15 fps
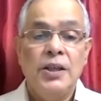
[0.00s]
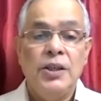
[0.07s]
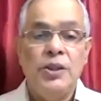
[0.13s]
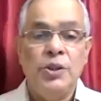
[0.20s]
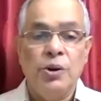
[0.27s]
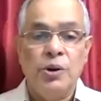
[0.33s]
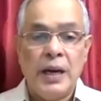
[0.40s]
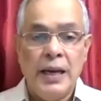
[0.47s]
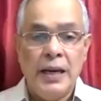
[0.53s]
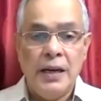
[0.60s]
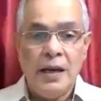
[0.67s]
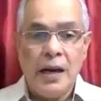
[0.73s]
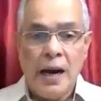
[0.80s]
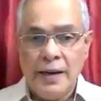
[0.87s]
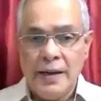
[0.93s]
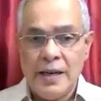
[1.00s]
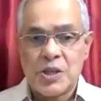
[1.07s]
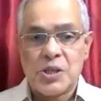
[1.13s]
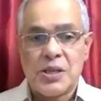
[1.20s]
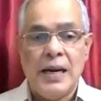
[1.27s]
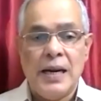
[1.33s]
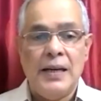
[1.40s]
you can
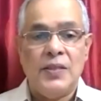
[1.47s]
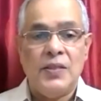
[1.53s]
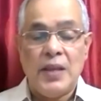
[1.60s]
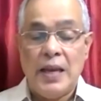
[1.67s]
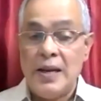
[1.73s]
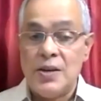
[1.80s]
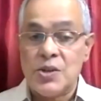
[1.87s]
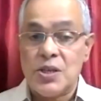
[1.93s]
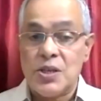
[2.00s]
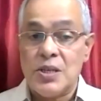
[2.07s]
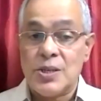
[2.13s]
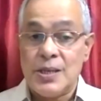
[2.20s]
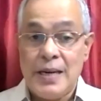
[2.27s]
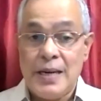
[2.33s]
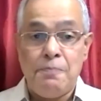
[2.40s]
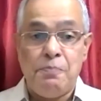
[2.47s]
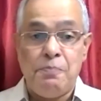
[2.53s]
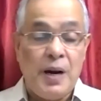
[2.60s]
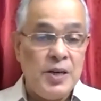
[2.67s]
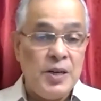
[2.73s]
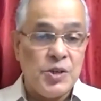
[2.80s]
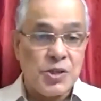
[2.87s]
understand things step
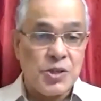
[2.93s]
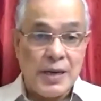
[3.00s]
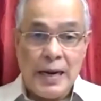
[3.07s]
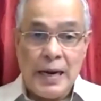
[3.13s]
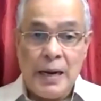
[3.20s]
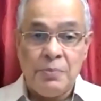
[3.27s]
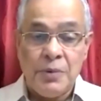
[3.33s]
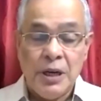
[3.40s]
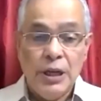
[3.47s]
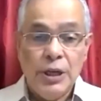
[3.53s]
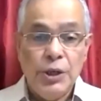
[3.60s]
by step.